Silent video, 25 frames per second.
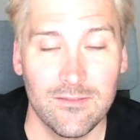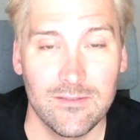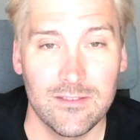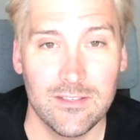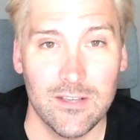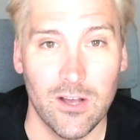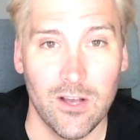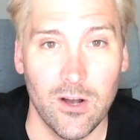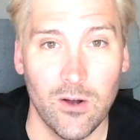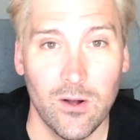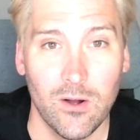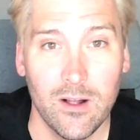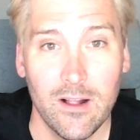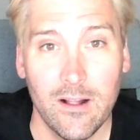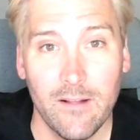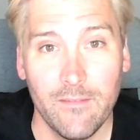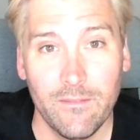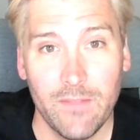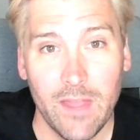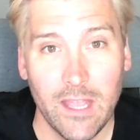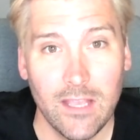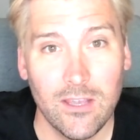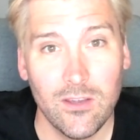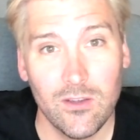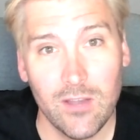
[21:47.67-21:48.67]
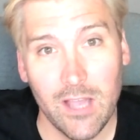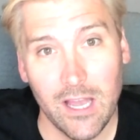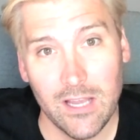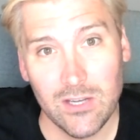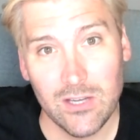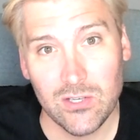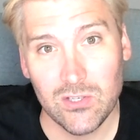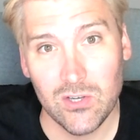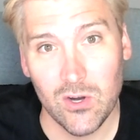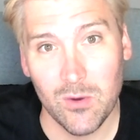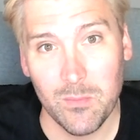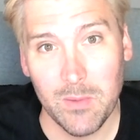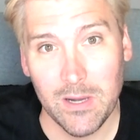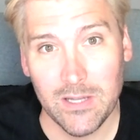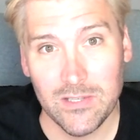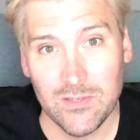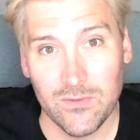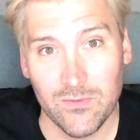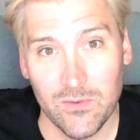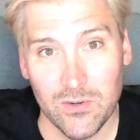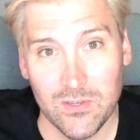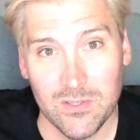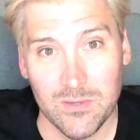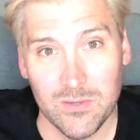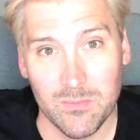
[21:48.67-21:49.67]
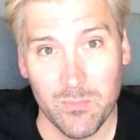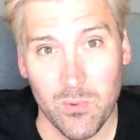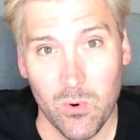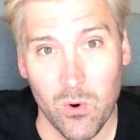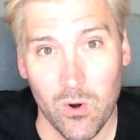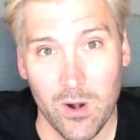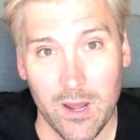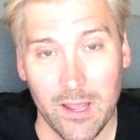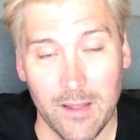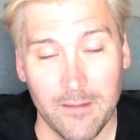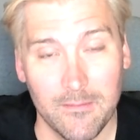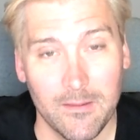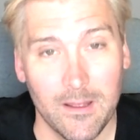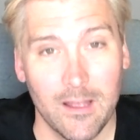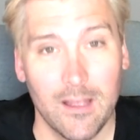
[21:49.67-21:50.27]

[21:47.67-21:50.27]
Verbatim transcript: So thank you guys so much for supporting.